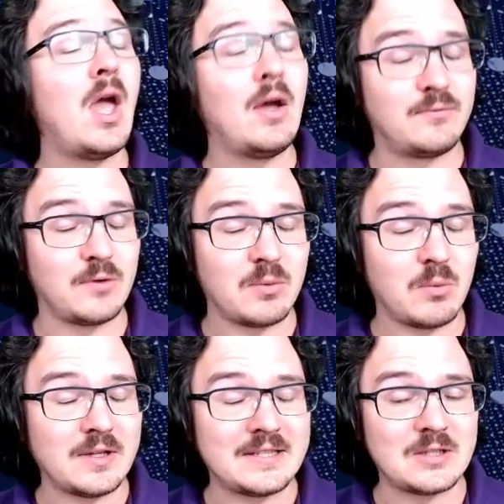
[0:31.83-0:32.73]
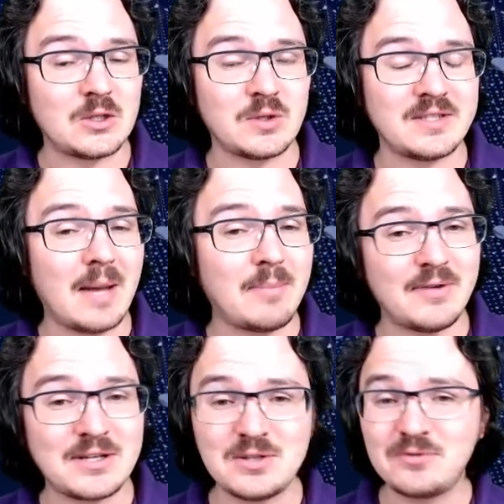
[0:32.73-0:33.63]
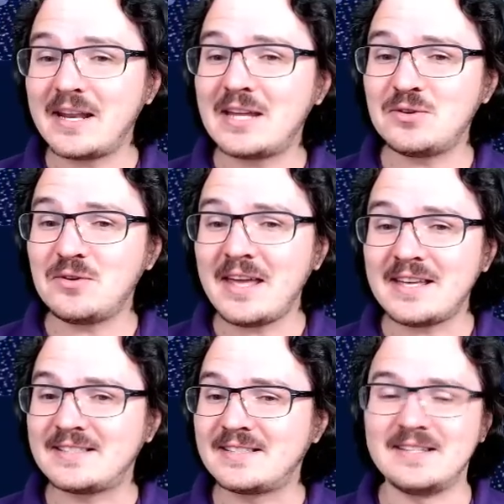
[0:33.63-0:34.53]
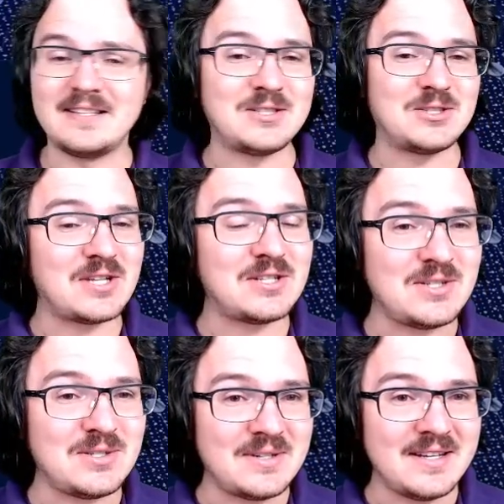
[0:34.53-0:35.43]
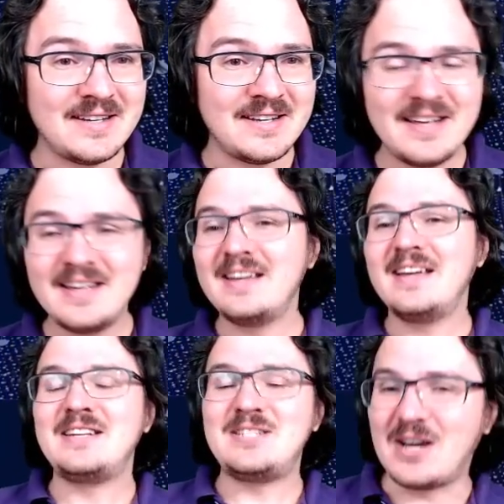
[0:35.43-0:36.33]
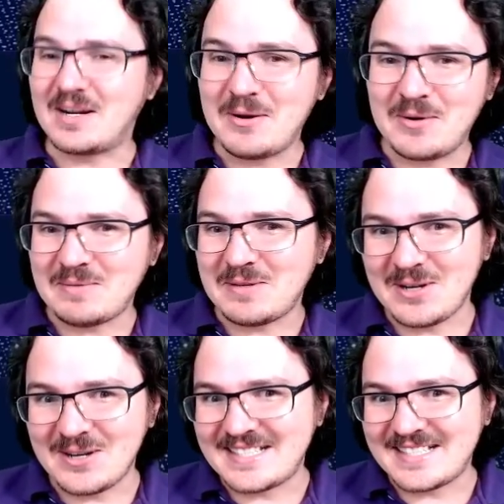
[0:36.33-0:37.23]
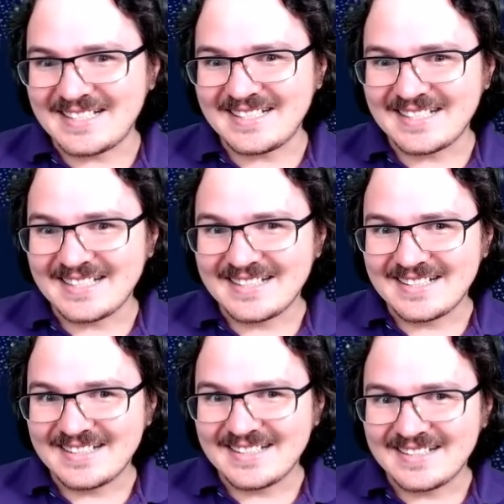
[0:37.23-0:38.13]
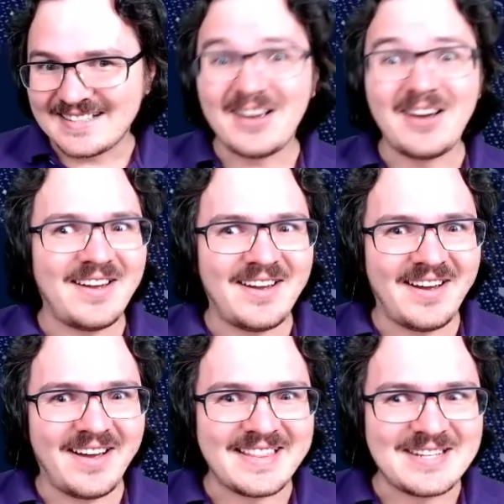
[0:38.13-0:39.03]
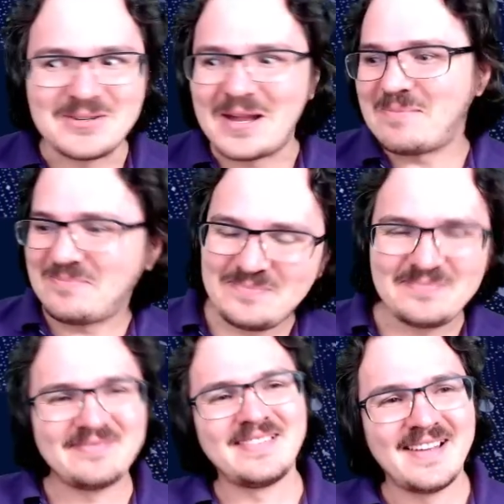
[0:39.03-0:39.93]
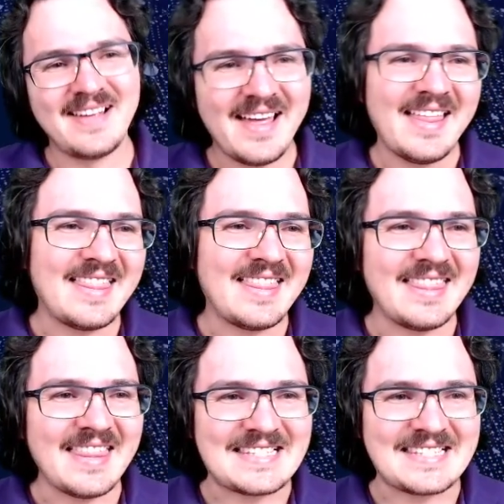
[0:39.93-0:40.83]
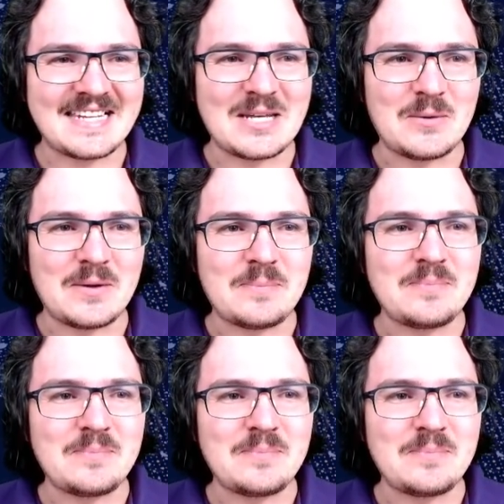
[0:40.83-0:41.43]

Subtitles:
Furthermore, this is of course not professional financial advice. This is just a dude talking about cryptocurrencies on the internet. Let's get into it.